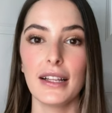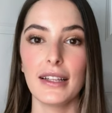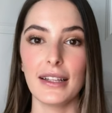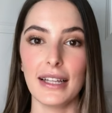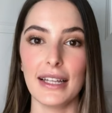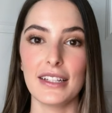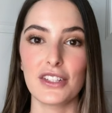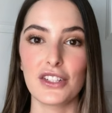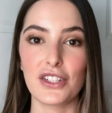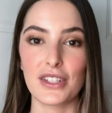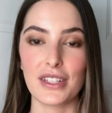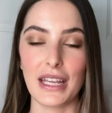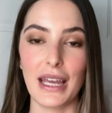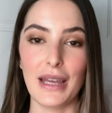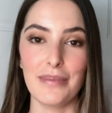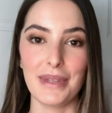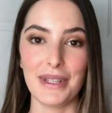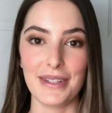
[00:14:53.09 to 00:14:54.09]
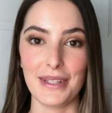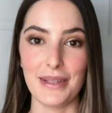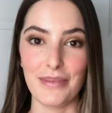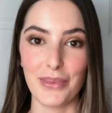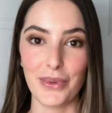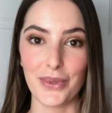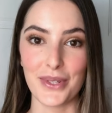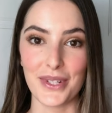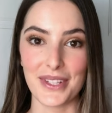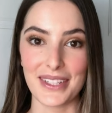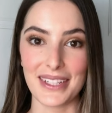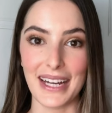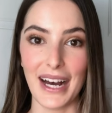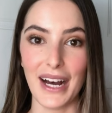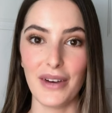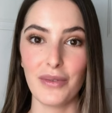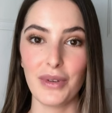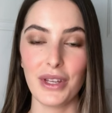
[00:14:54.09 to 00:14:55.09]
Let's just keep it simple to
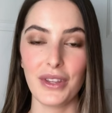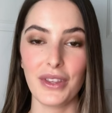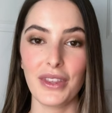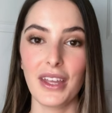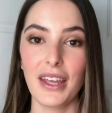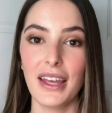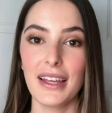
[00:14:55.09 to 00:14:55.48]
start with.